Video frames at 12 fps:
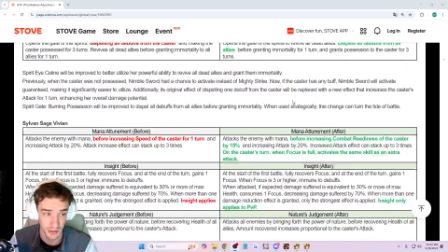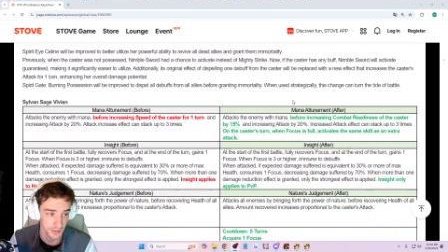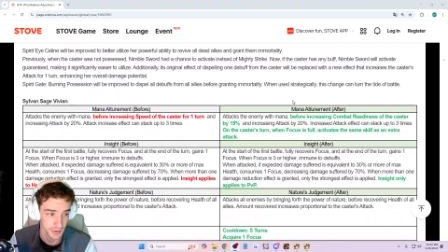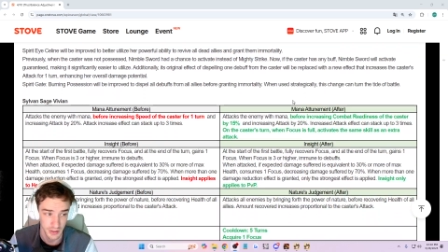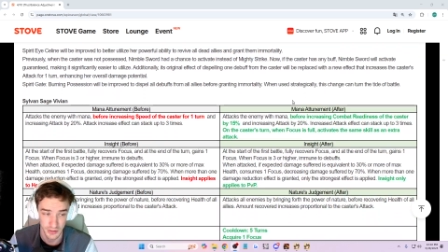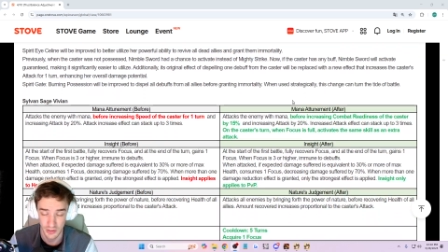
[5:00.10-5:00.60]

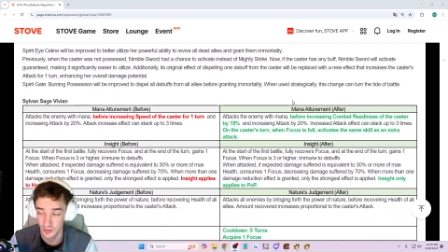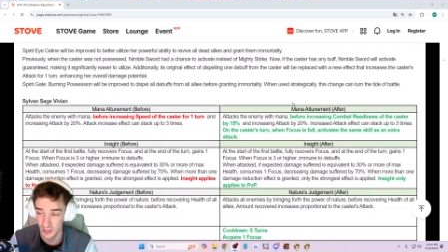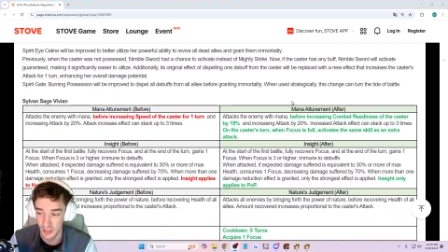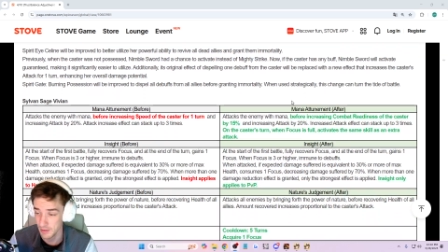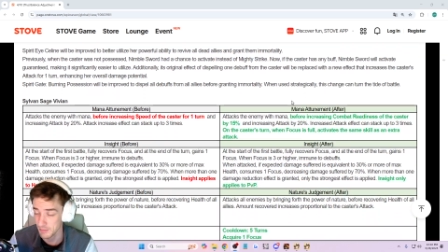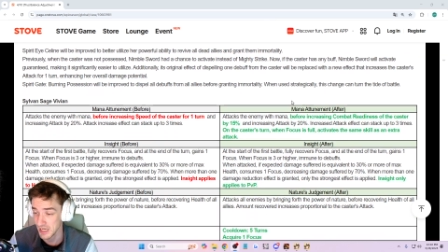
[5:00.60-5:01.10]
That's just,
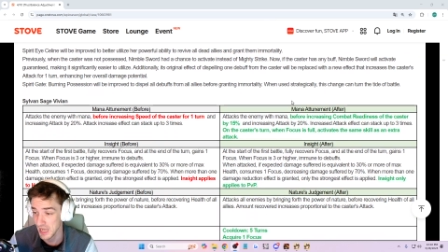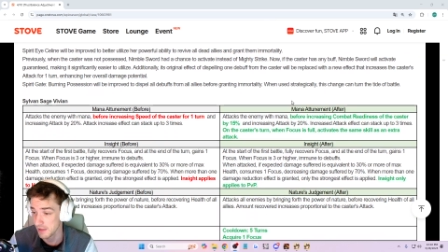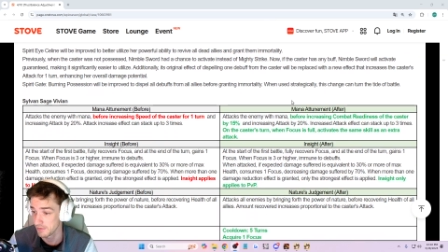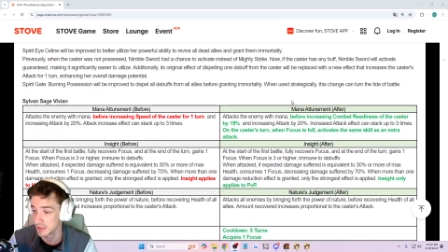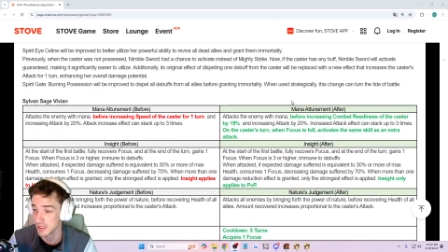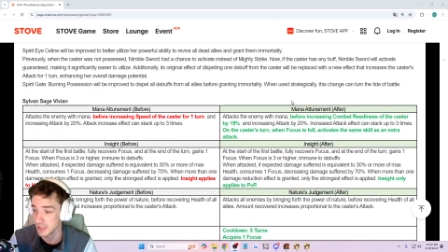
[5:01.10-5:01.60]
I mean,
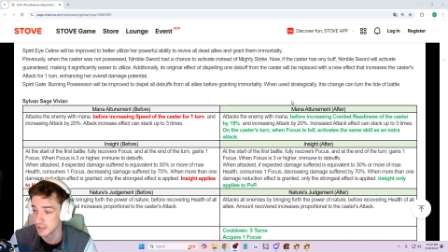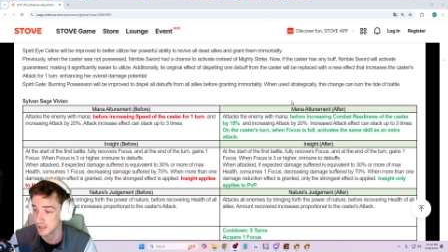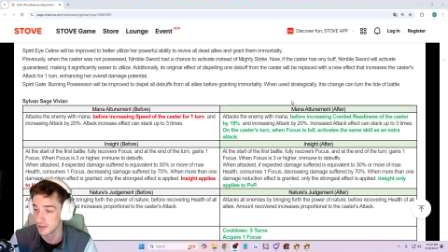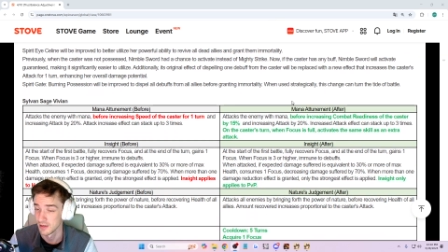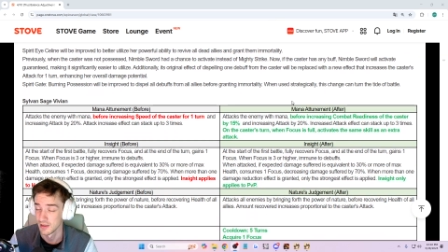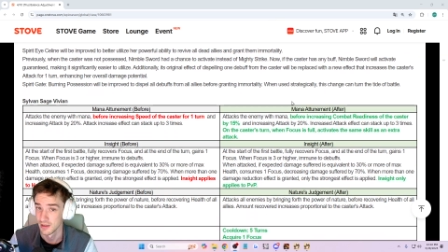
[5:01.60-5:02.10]
having
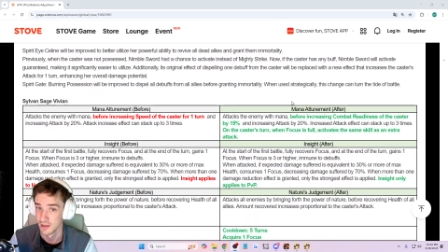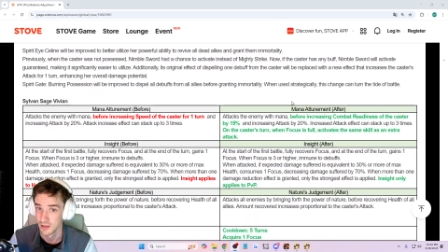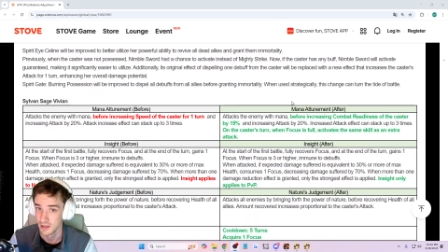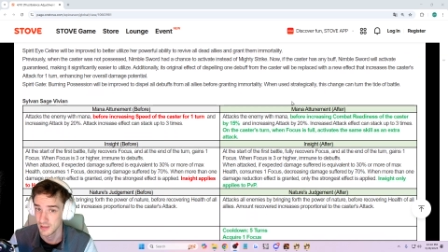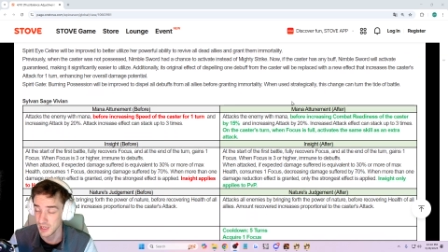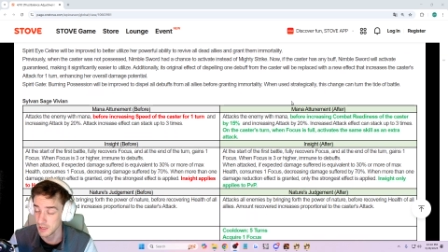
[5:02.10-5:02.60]
a
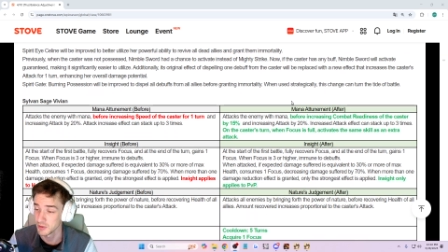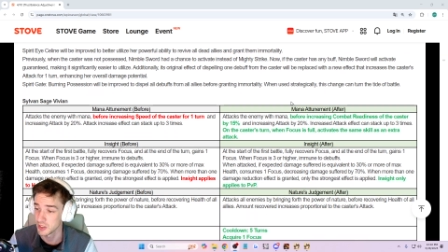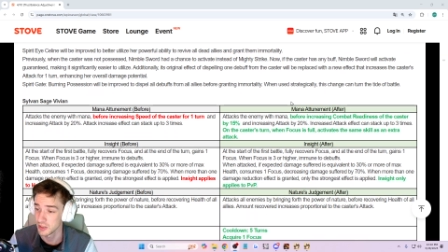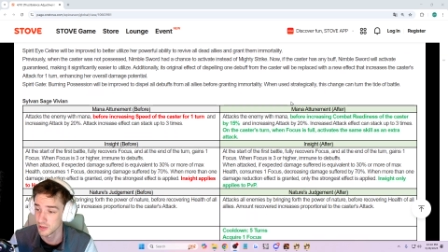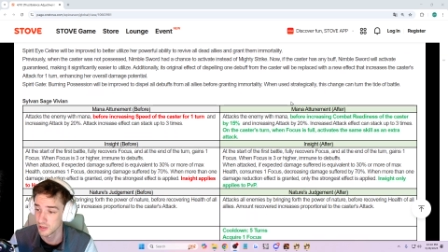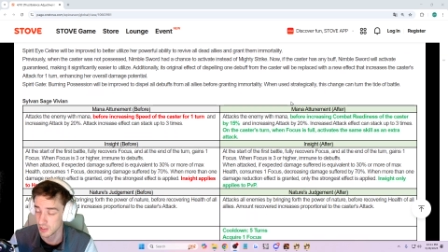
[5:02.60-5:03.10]
damage
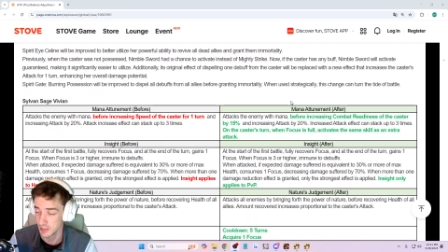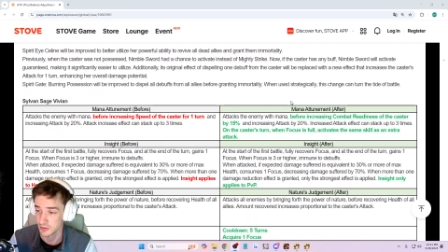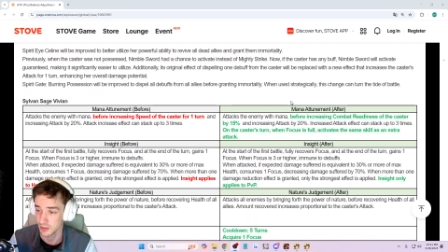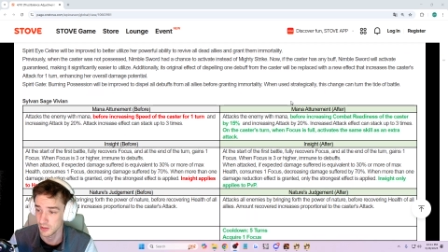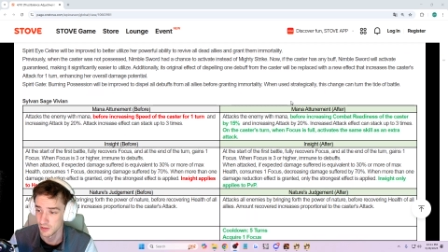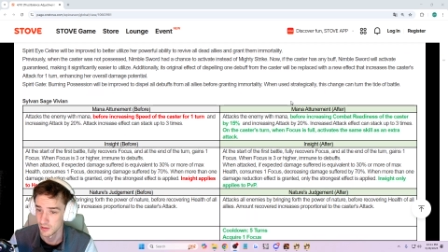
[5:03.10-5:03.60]
dealer
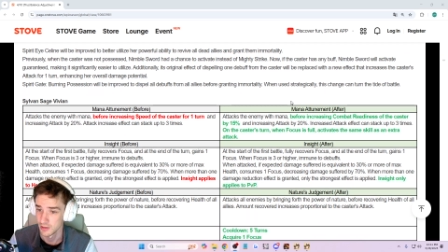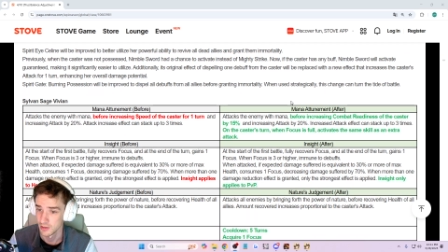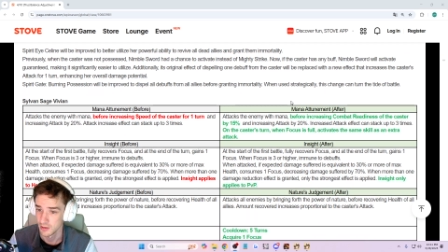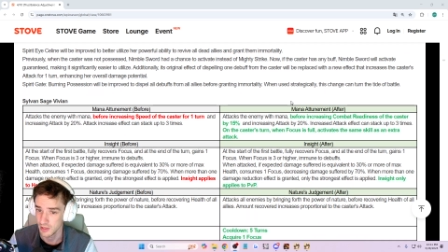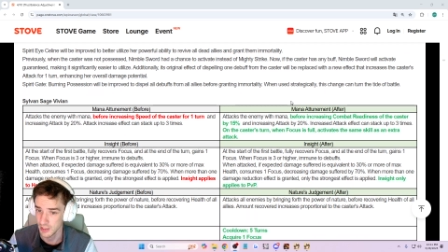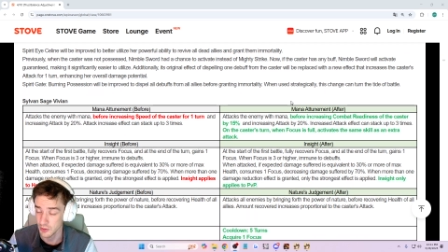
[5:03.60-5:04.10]
cleanser
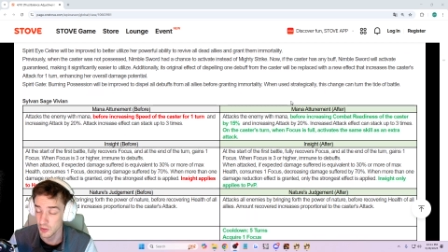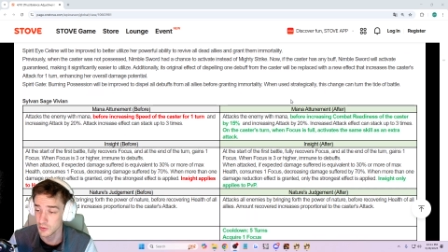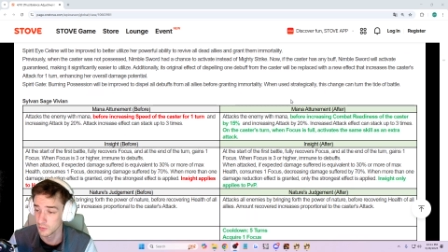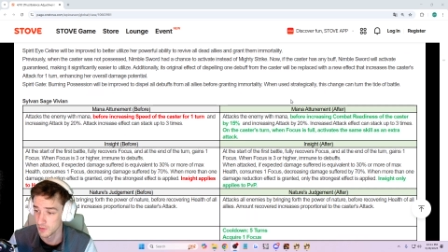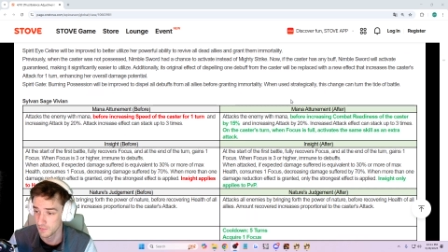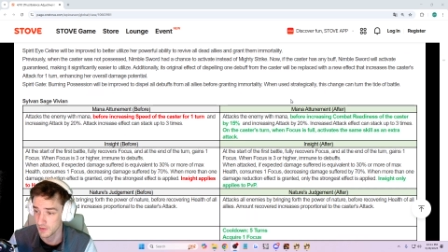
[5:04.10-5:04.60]
that's also
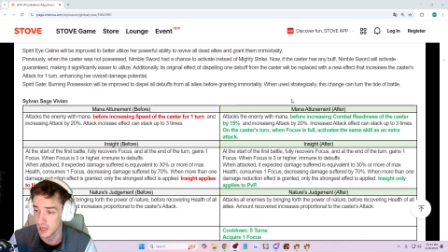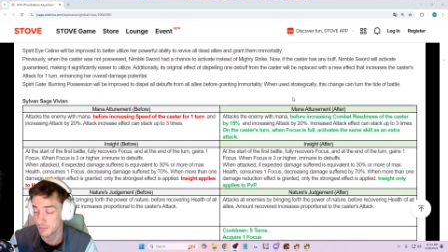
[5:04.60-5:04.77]
revive.